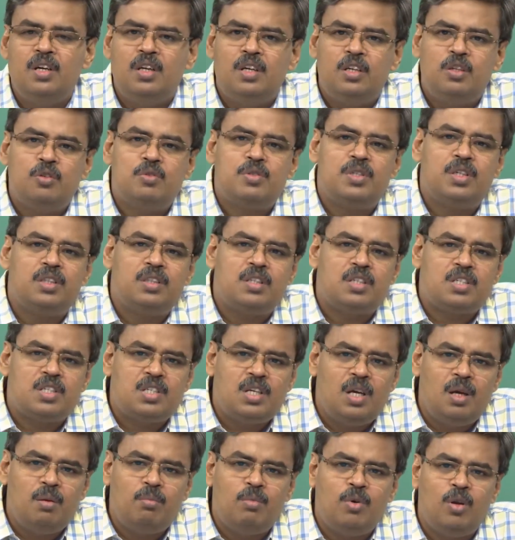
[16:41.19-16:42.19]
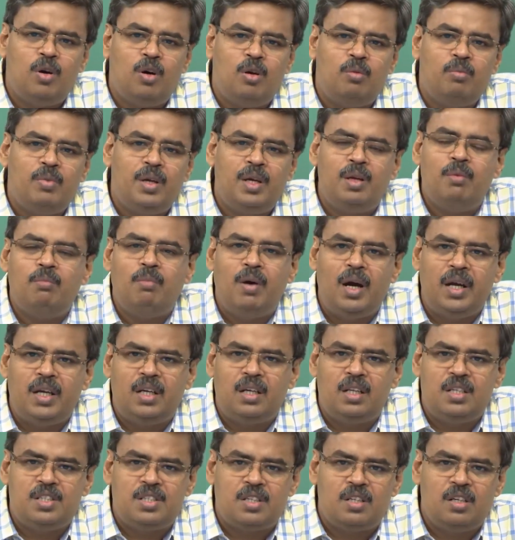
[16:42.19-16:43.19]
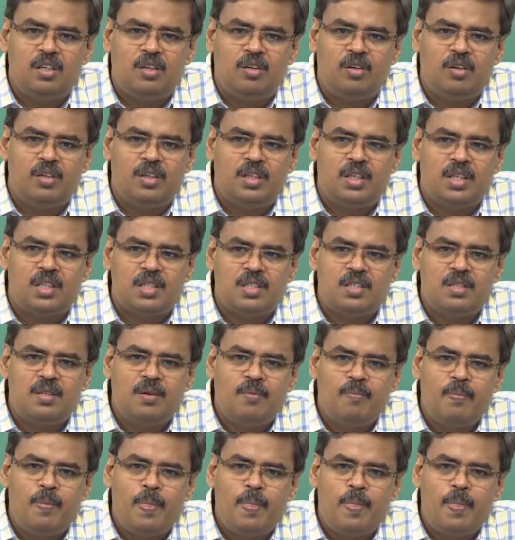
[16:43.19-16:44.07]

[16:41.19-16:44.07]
using the same norm in my cultural context?